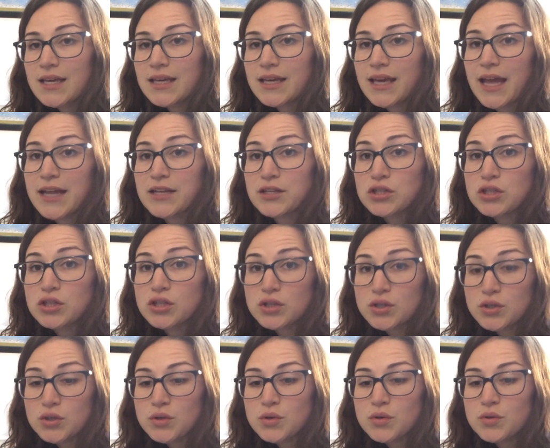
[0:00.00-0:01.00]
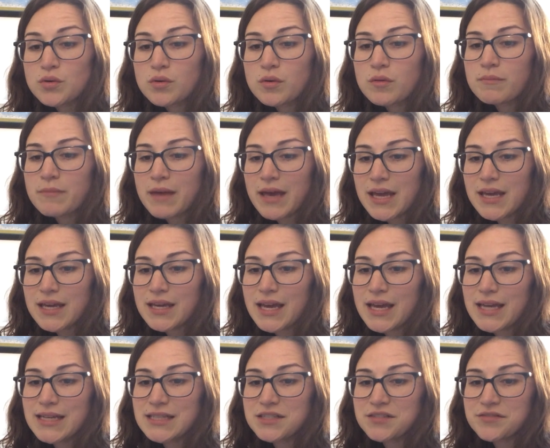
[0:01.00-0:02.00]
Can you make
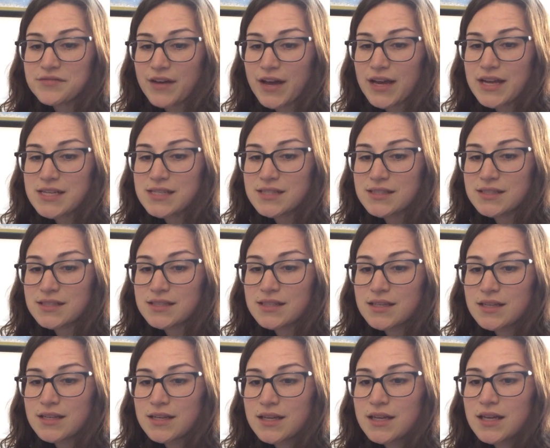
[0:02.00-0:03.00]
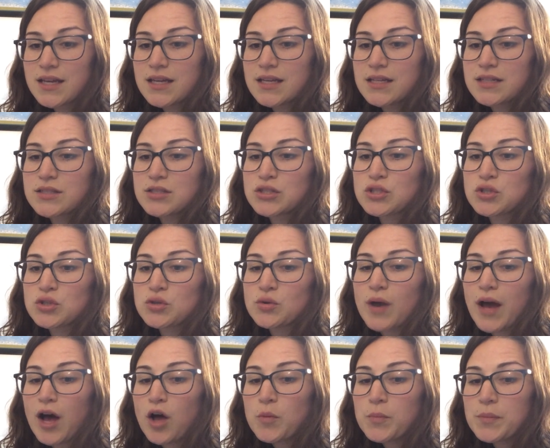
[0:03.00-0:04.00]
a device to
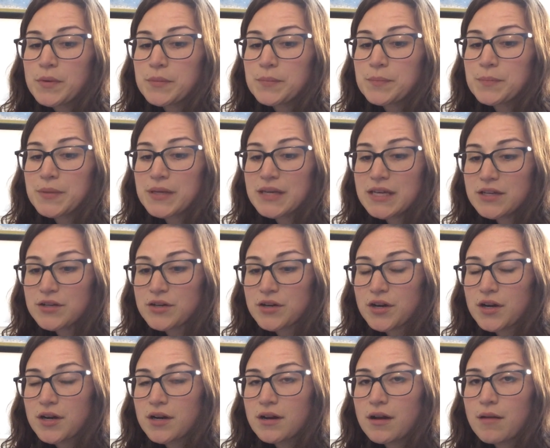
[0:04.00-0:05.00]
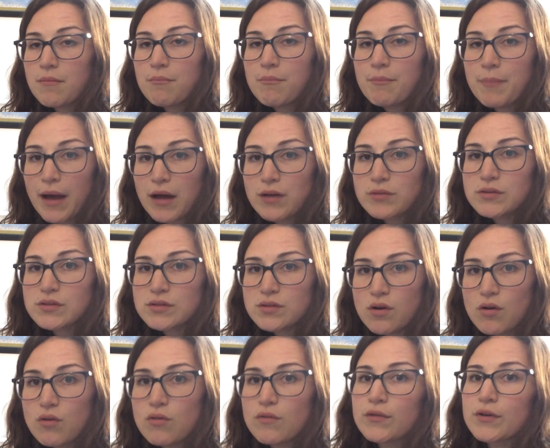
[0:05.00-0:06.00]
help Peter bounce
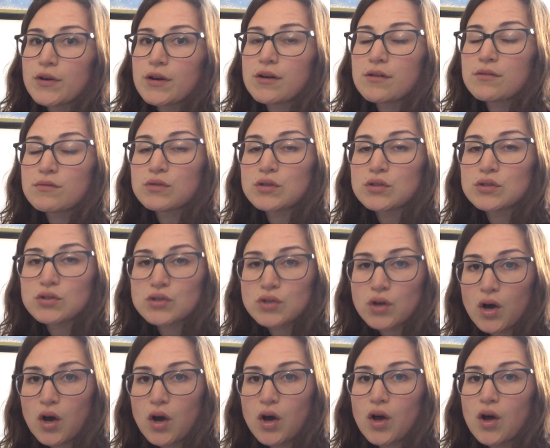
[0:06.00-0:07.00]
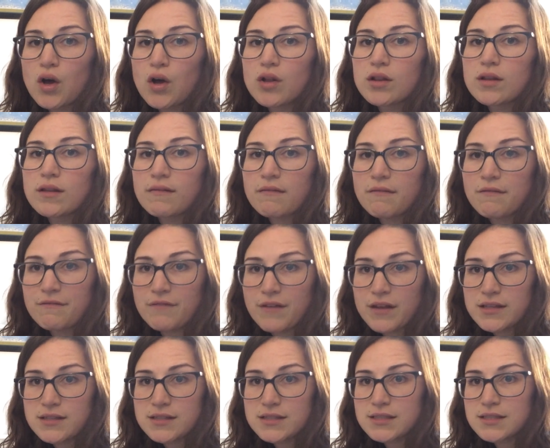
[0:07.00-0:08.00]
over the tall
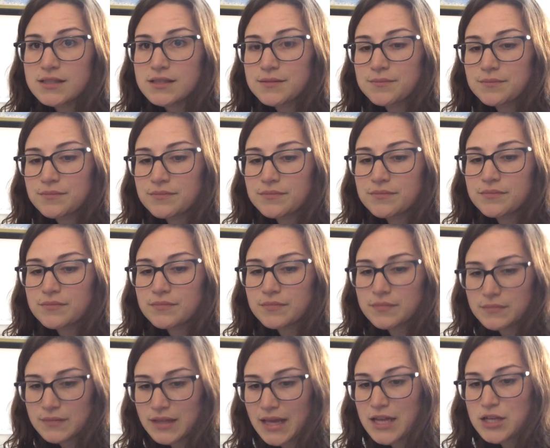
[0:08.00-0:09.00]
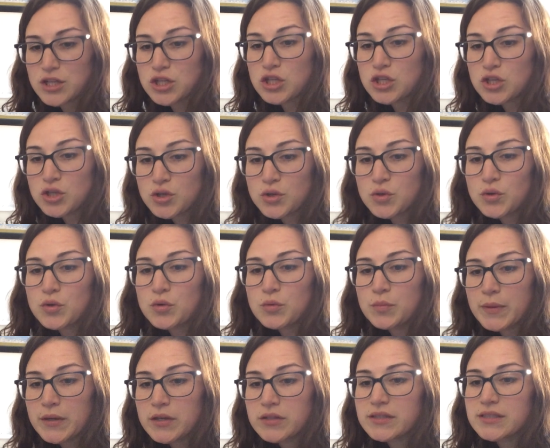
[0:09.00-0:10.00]
fence? Can you
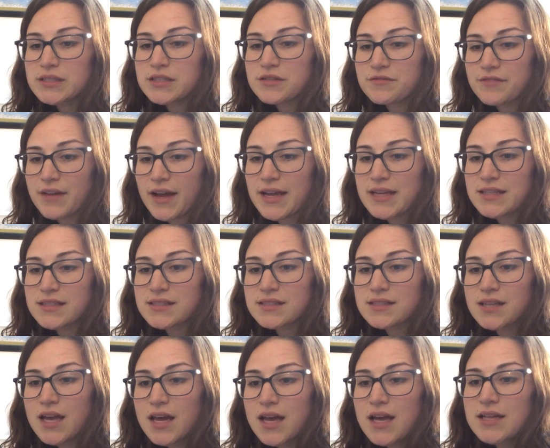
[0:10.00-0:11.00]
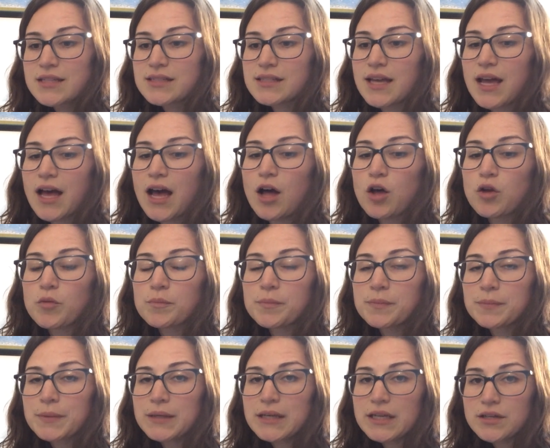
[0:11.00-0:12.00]
build a device to help
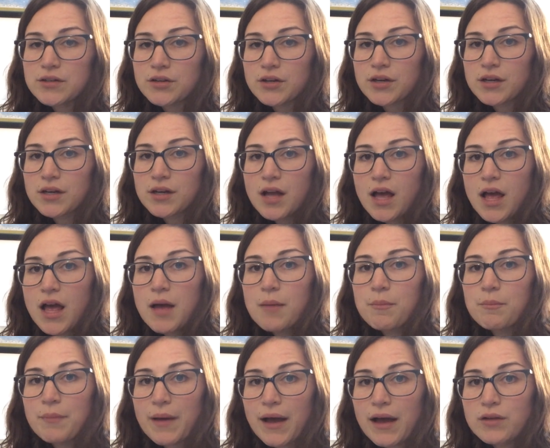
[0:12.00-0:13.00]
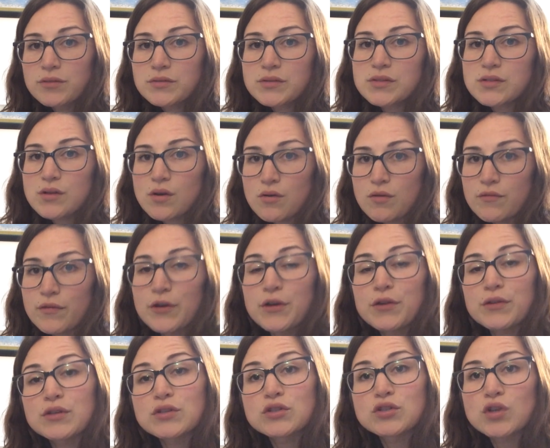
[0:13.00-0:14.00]
Peter bounce
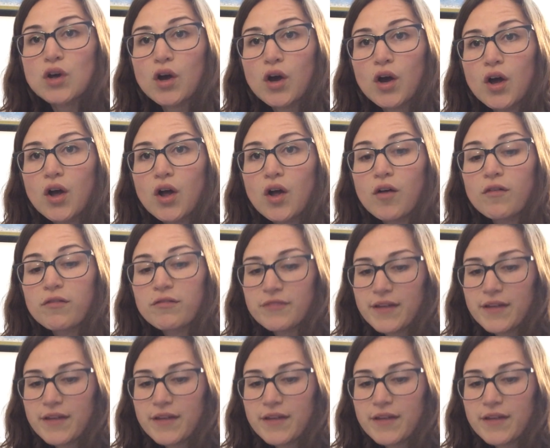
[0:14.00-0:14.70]
over the tall